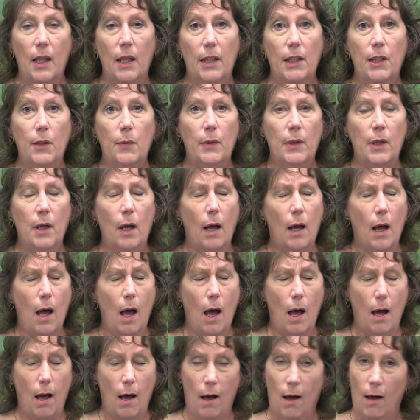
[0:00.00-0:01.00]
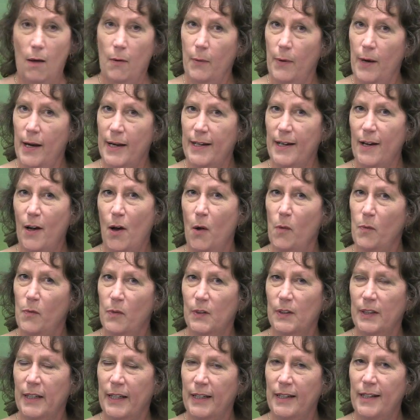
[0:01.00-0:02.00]
You would already,
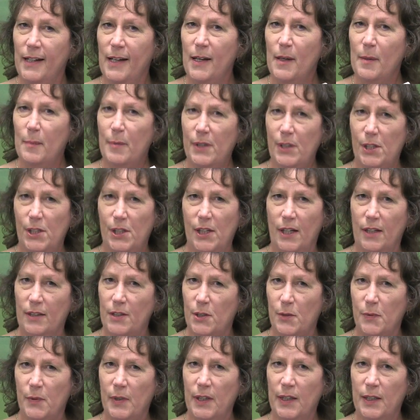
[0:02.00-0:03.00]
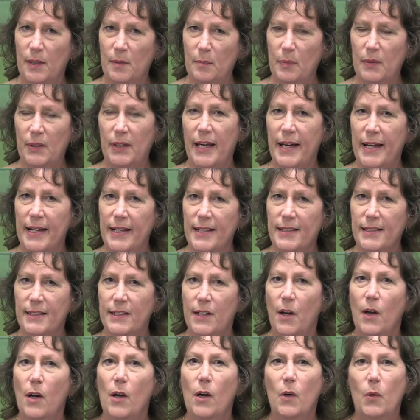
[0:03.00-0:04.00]
hopefully, be sheltering in
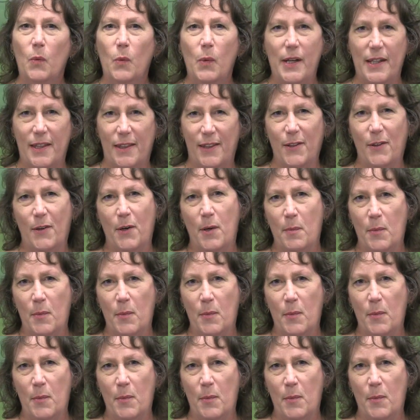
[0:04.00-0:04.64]
place with your